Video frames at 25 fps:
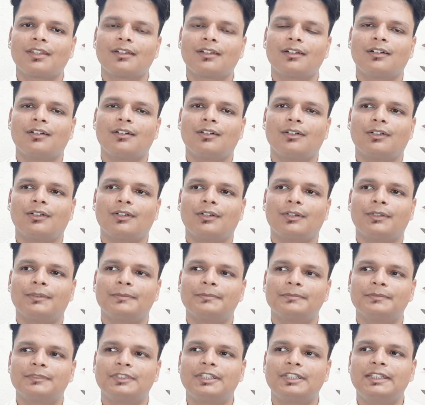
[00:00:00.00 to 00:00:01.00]

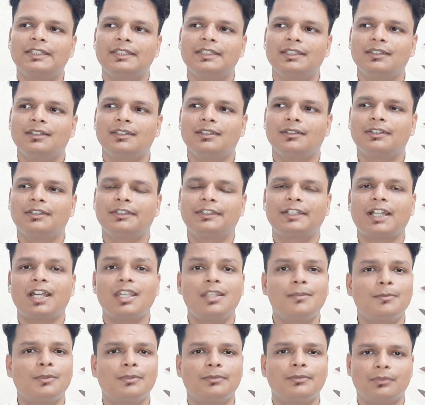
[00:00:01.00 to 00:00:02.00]
The
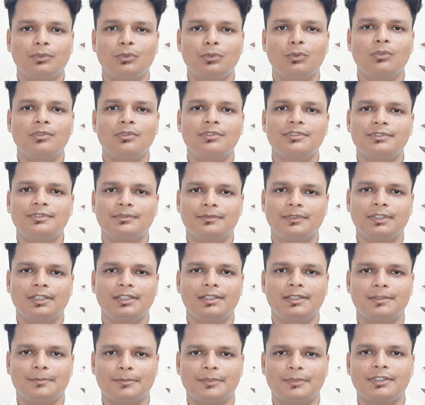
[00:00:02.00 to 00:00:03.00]
type of loans will
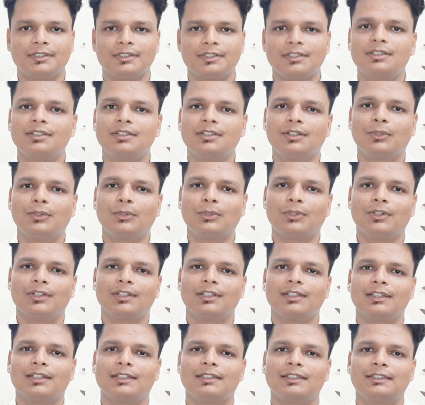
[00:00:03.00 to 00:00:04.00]
depend
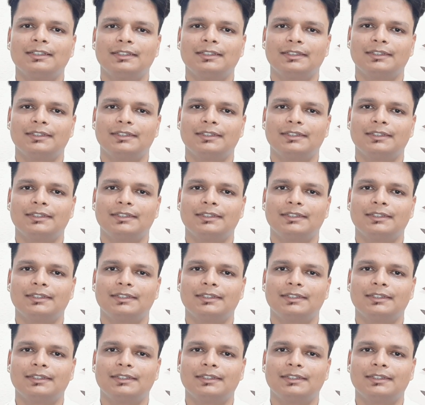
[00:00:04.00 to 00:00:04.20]
on